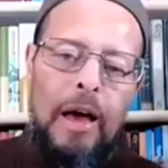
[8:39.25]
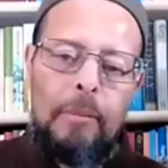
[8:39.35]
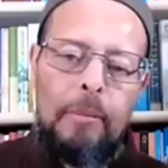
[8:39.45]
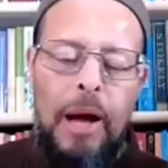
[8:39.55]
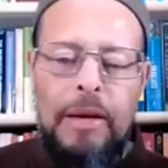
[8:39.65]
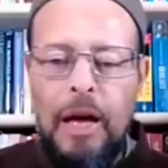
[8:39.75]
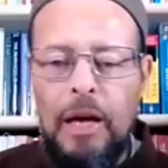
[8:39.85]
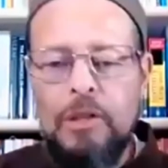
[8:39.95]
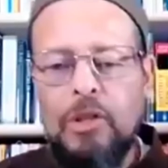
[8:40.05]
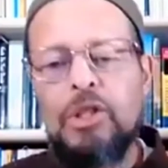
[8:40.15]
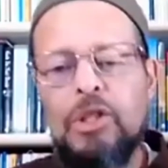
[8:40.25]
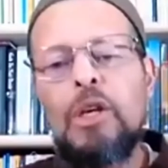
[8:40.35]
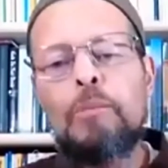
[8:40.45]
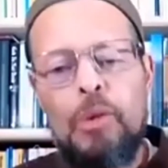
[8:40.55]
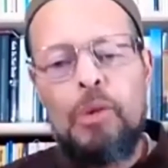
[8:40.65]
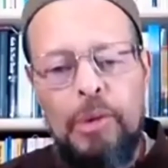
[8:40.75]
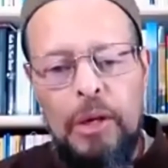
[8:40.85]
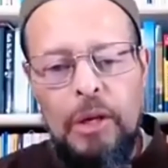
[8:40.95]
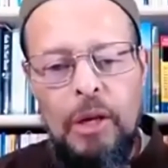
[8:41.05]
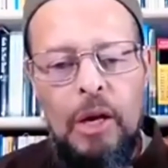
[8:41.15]
might not seem to
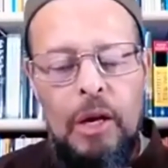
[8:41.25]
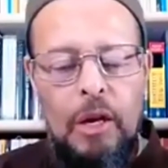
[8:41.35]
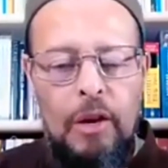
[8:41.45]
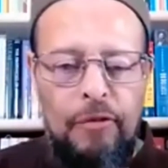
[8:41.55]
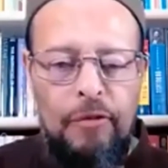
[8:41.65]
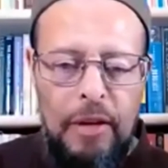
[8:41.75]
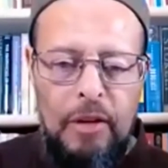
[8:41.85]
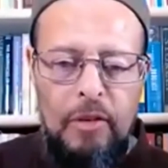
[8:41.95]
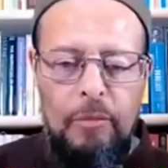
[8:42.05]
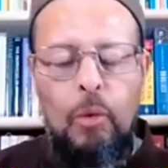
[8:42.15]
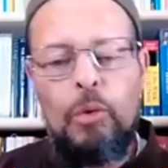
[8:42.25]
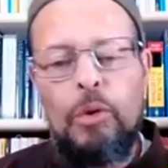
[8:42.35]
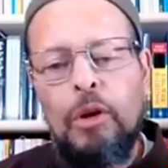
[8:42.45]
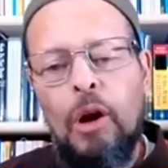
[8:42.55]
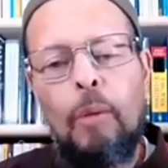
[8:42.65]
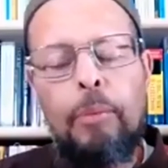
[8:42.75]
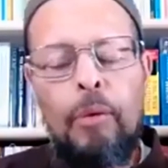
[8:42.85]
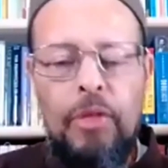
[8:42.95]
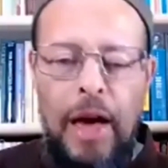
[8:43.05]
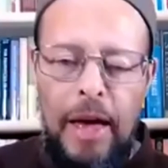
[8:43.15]
be effective, but we couple
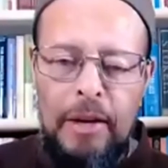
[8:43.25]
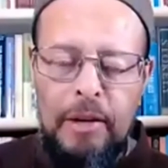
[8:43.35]
that